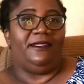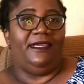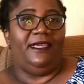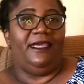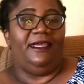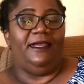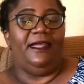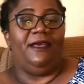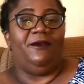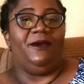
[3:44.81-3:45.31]

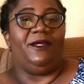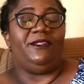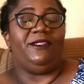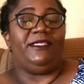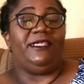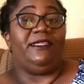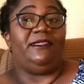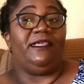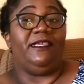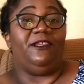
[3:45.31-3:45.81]
And I want to
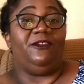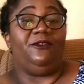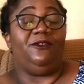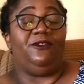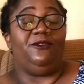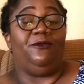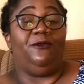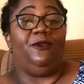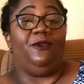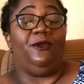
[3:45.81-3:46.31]
say thank you
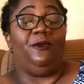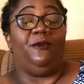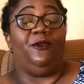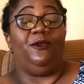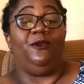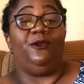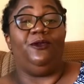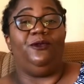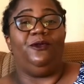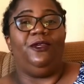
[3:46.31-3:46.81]
to Mono
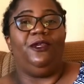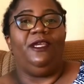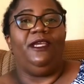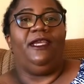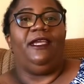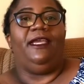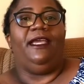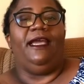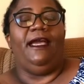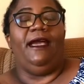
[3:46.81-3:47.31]

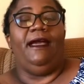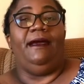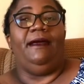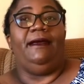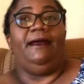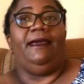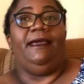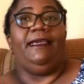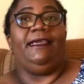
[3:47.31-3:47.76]
Mkundu.